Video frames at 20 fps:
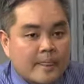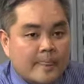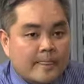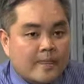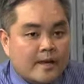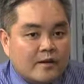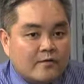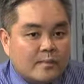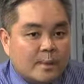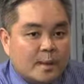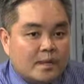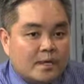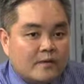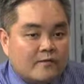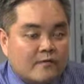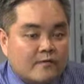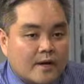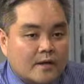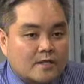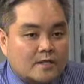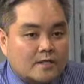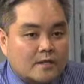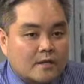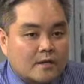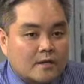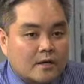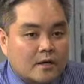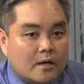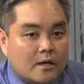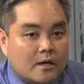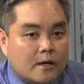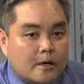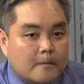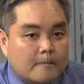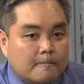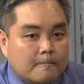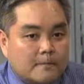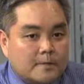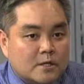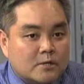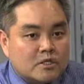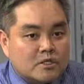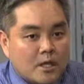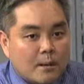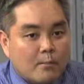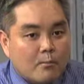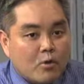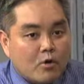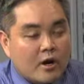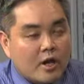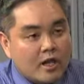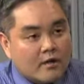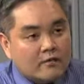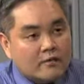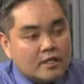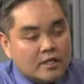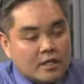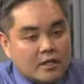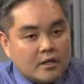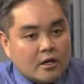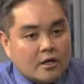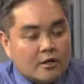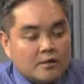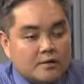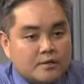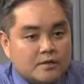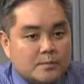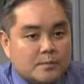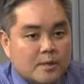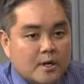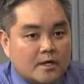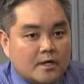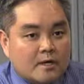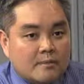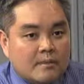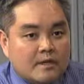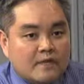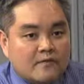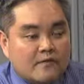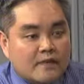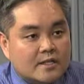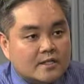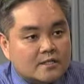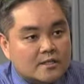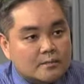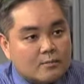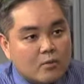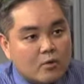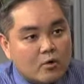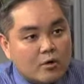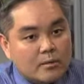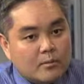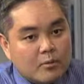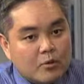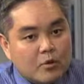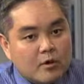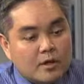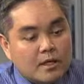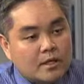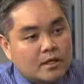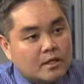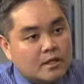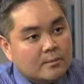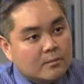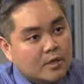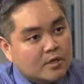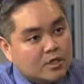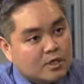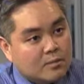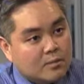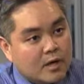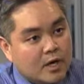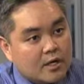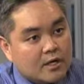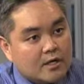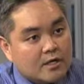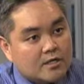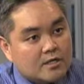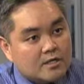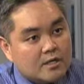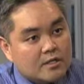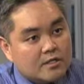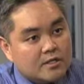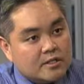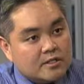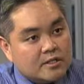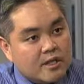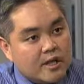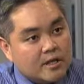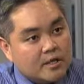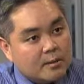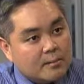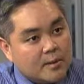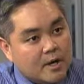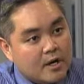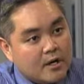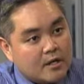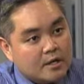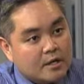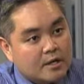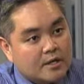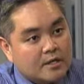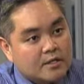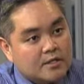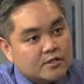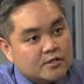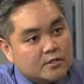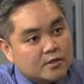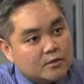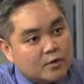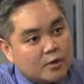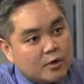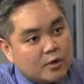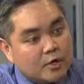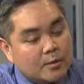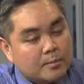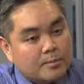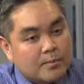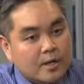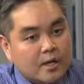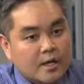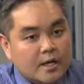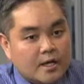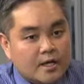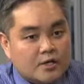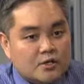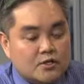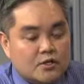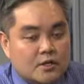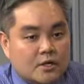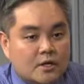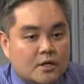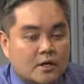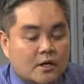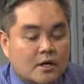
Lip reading: They've been investing, some more heavily than others, but they've been investing more and more in emerging markets such as Latin America, Eastern Europe, Asia.